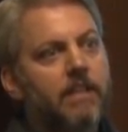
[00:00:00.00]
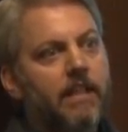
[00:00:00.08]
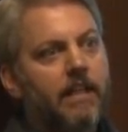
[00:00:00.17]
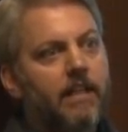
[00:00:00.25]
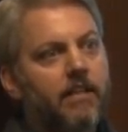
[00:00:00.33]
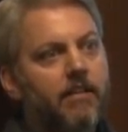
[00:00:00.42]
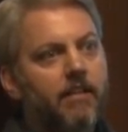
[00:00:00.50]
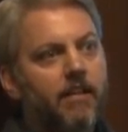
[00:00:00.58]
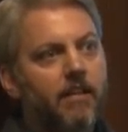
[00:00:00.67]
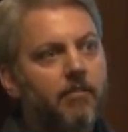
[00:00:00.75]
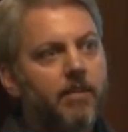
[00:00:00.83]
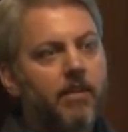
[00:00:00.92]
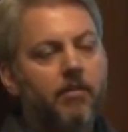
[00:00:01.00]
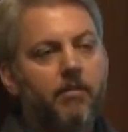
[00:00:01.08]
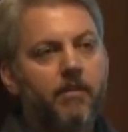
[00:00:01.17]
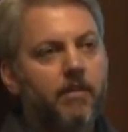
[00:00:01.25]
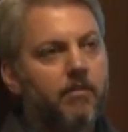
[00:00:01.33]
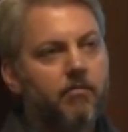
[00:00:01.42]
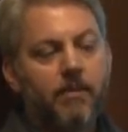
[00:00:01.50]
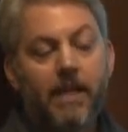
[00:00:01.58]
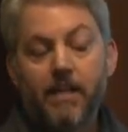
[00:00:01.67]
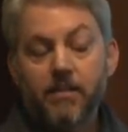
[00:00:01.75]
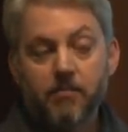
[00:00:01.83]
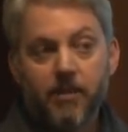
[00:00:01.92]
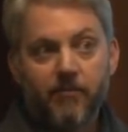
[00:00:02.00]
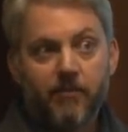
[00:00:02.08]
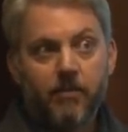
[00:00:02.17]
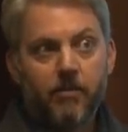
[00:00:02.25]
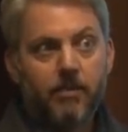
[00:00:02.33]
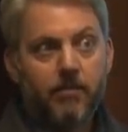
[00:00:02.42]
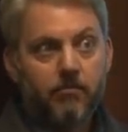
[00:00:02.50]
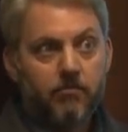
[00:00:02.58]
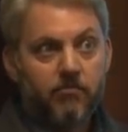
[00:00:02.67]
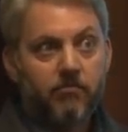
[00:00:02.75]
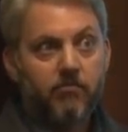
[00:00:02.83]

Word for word: And um, you know, there are guys at my firm and